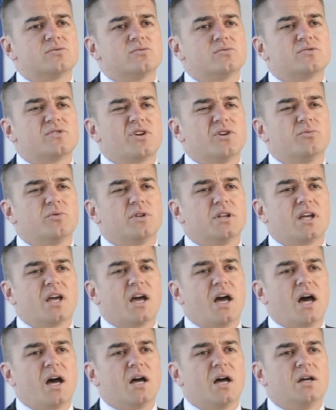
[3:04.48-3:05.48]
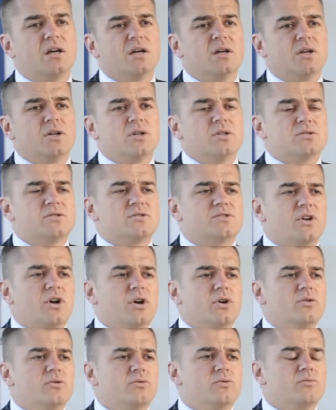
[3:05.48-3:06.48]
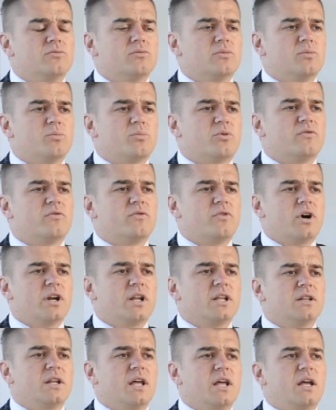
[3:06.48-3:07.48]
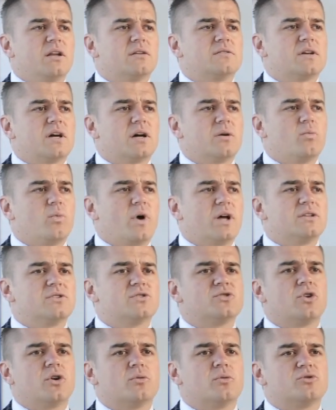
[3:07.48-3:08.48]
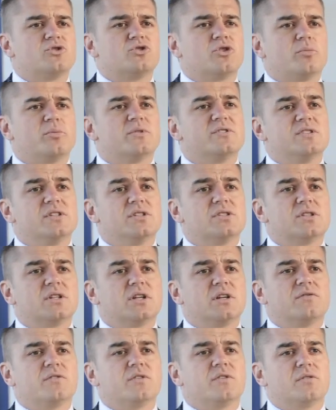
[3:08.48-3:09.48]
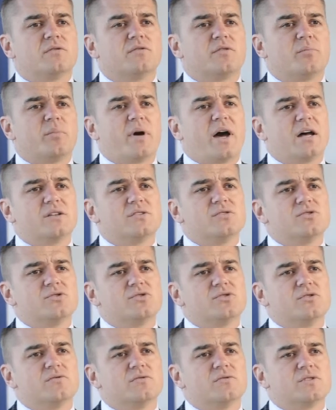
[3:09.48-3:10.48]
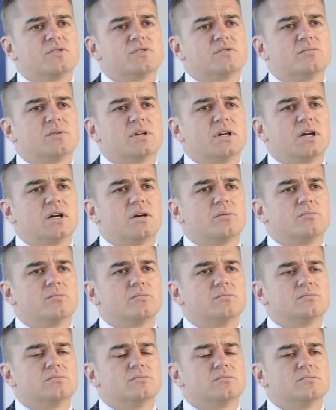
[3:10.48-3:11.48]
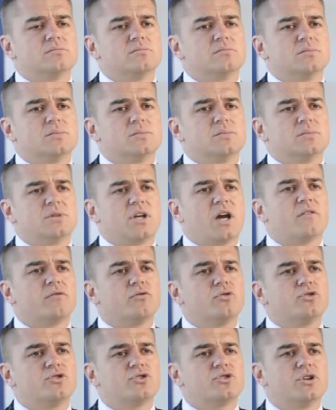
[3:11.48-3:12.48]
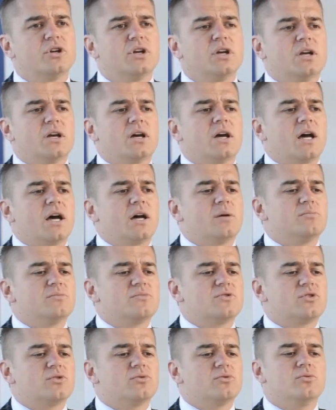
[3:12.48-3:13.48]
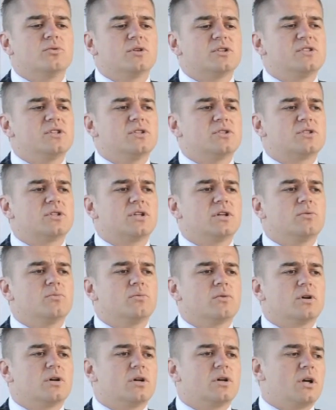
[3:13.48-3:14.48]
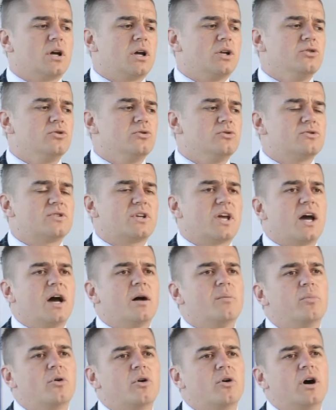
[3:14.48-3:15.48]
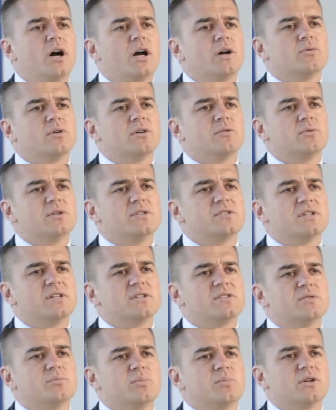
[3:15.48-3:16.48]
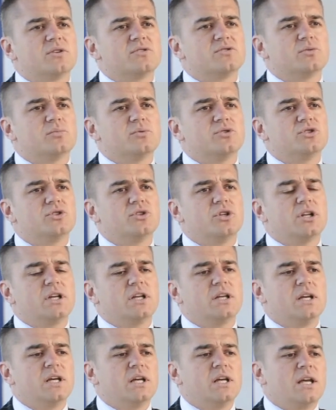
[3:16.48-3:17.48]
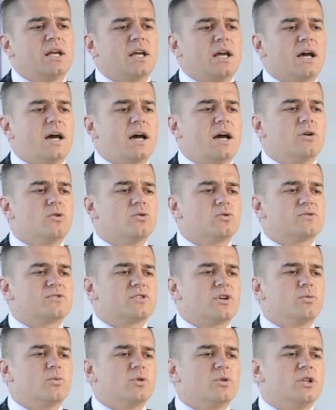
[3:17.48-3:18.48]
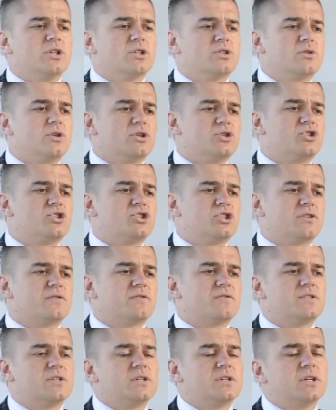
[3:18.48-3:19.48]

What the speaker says: also with the car. So providing that one-stop shop essentially for parts and service coverage to essentially a used car buyer we see as the biggest opportunity. Also with the shift